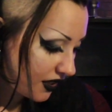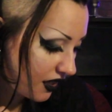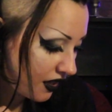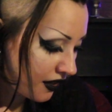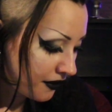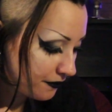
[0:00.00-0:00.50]

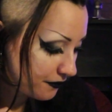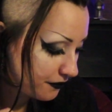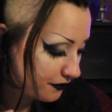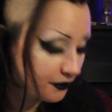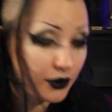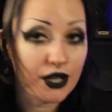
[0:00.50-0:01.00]

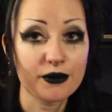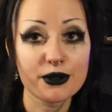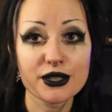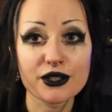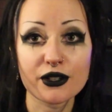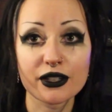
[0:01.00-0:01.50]
but I've
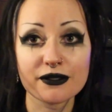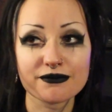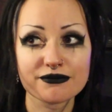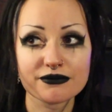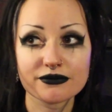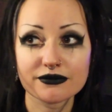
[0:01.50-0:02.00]
been doing
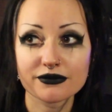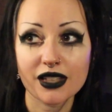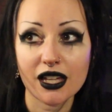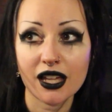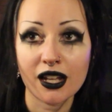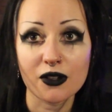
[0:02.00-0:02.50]

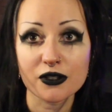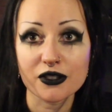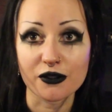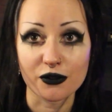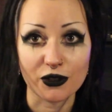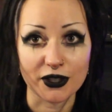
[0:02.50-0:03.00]
a lot
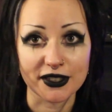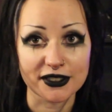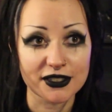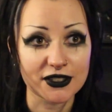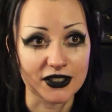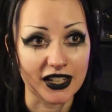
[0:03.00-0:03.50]
of
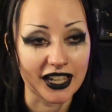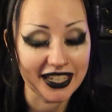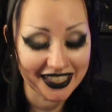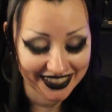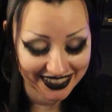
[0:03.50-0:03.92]
things today